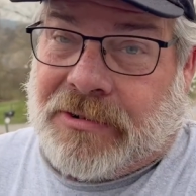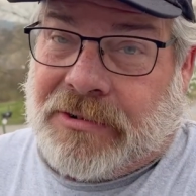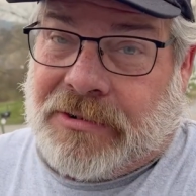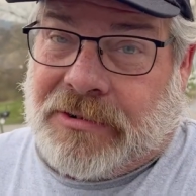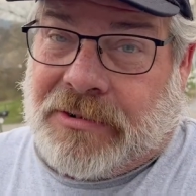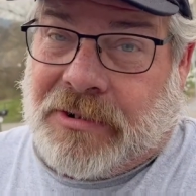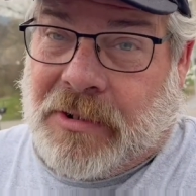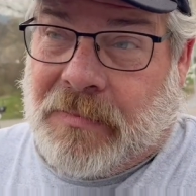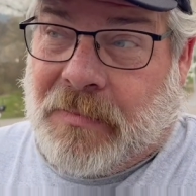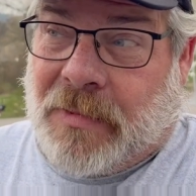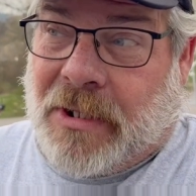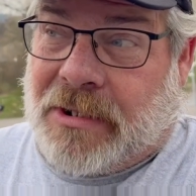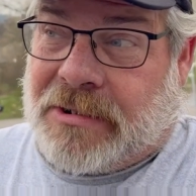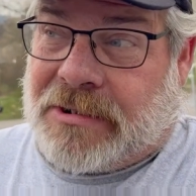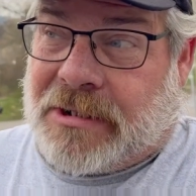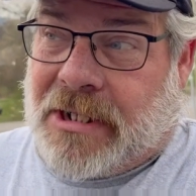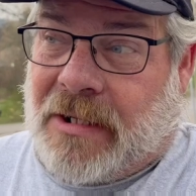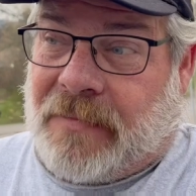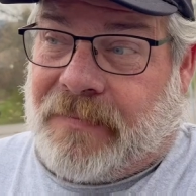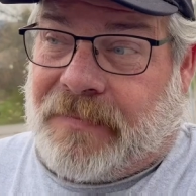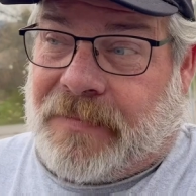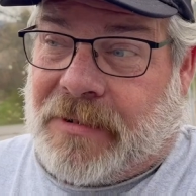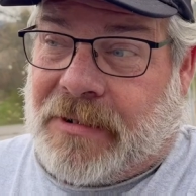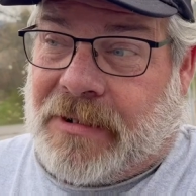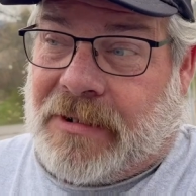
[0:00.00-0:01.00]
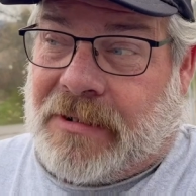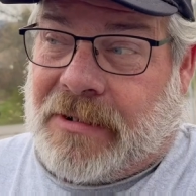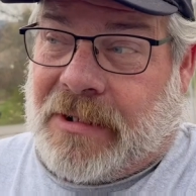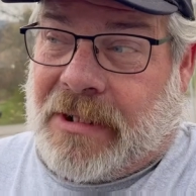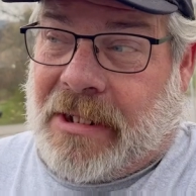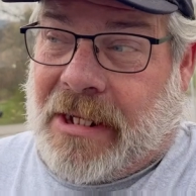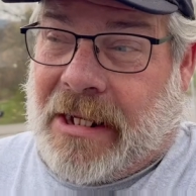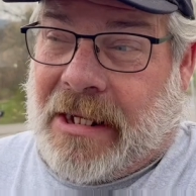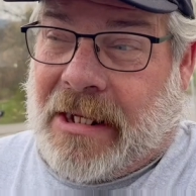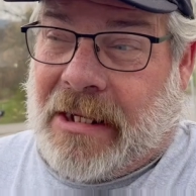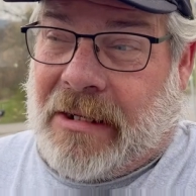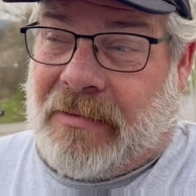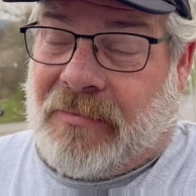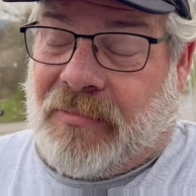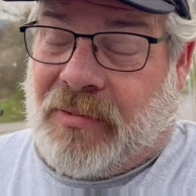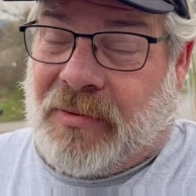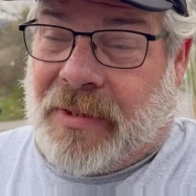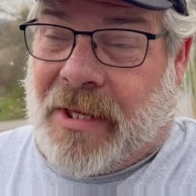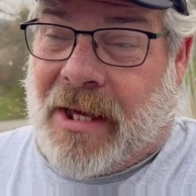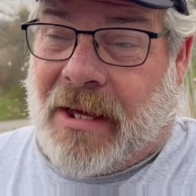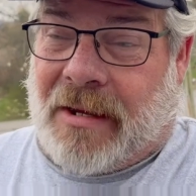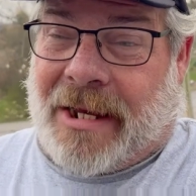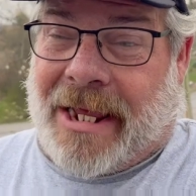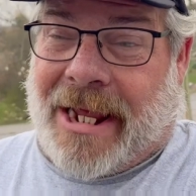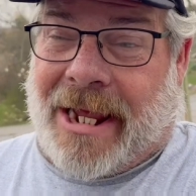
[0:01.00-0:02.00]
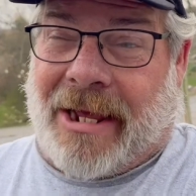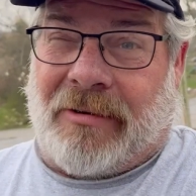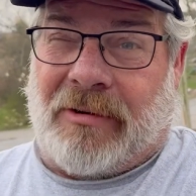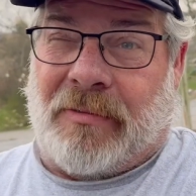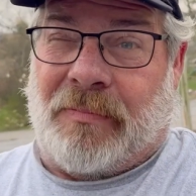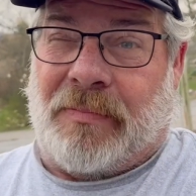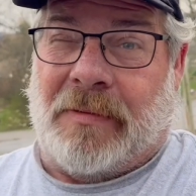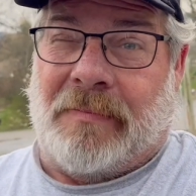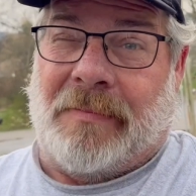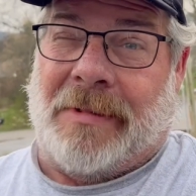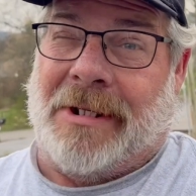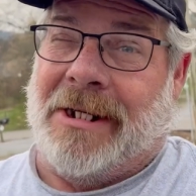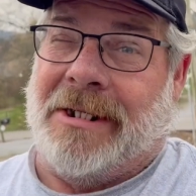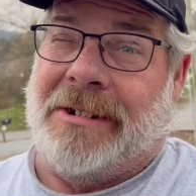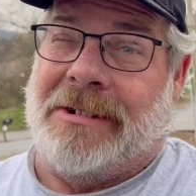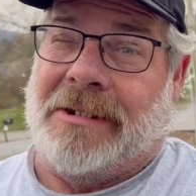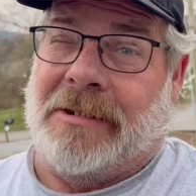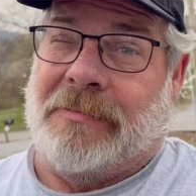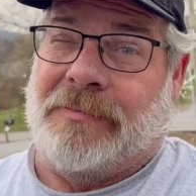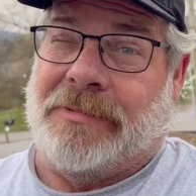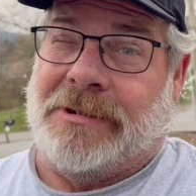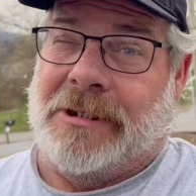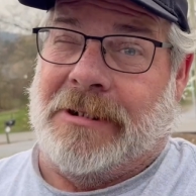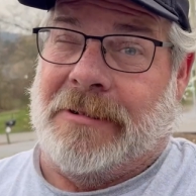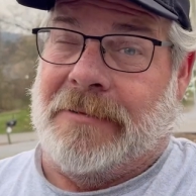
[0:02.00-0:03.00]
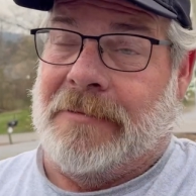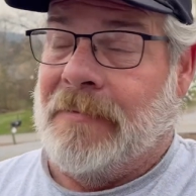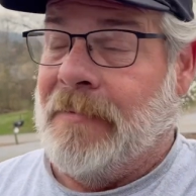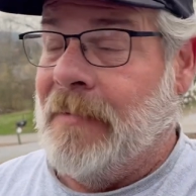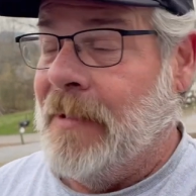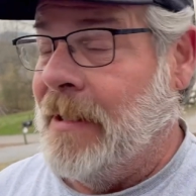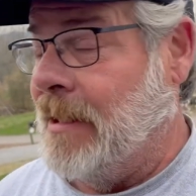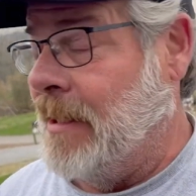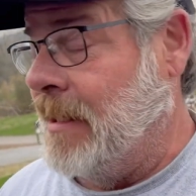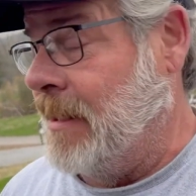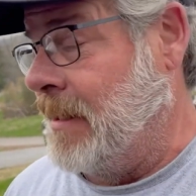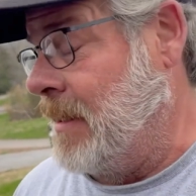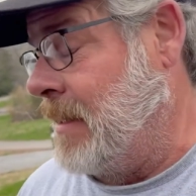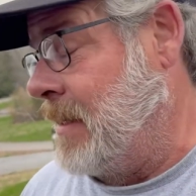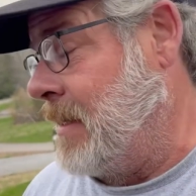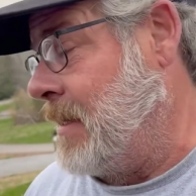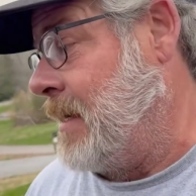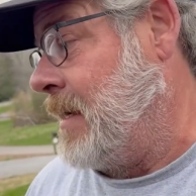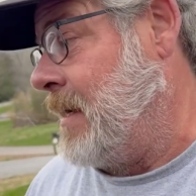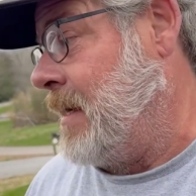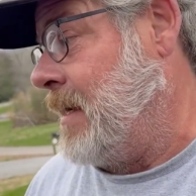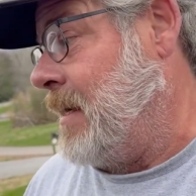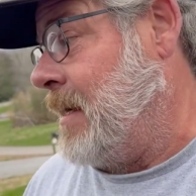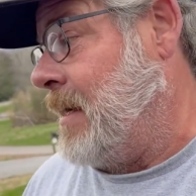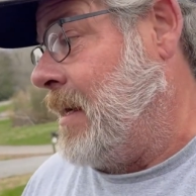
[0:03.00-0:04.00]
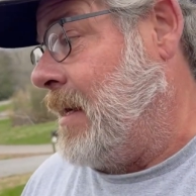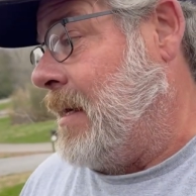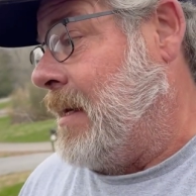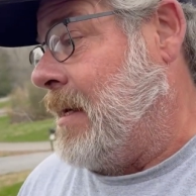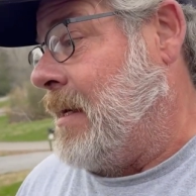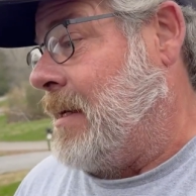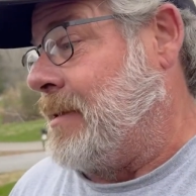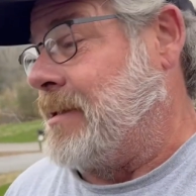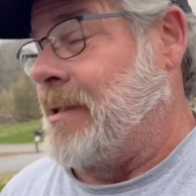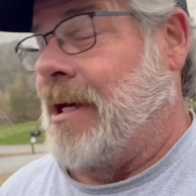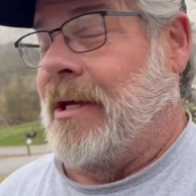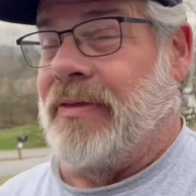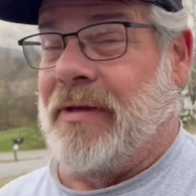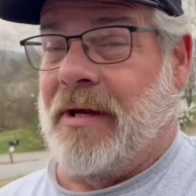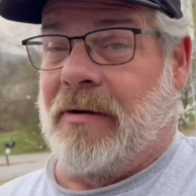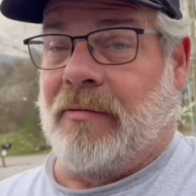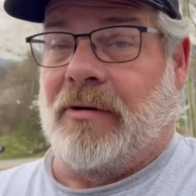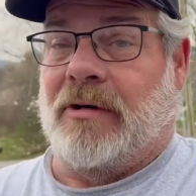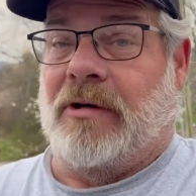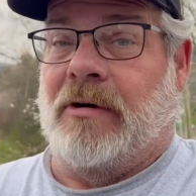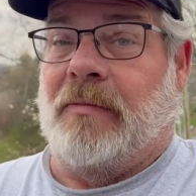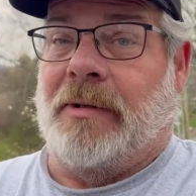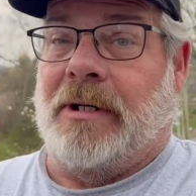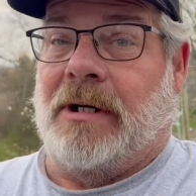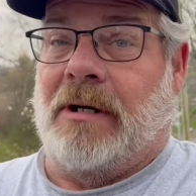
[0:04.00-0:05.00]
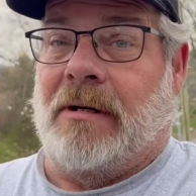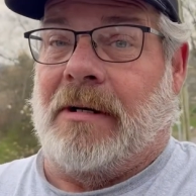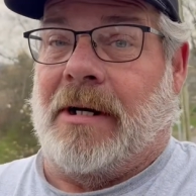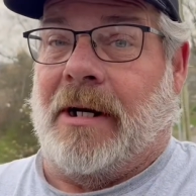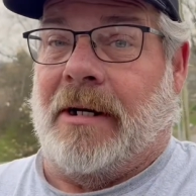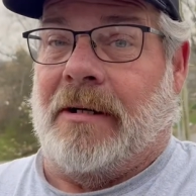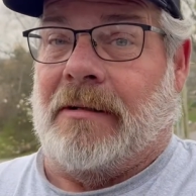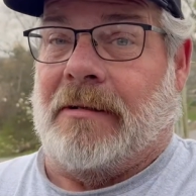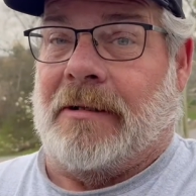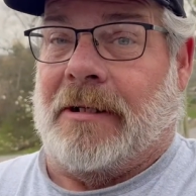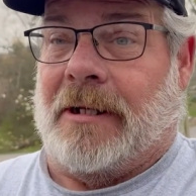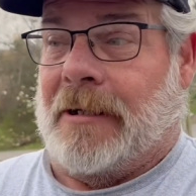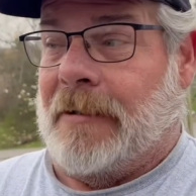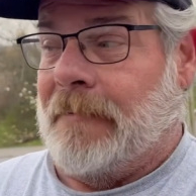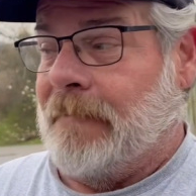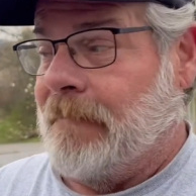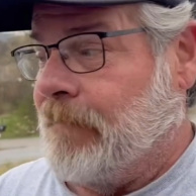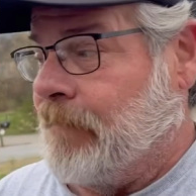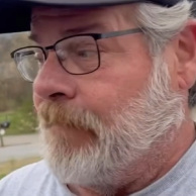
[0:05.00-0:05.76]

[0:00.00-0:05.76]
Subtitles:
too much effort and without having to put mini tubs in. So I think we're going to be all right on that.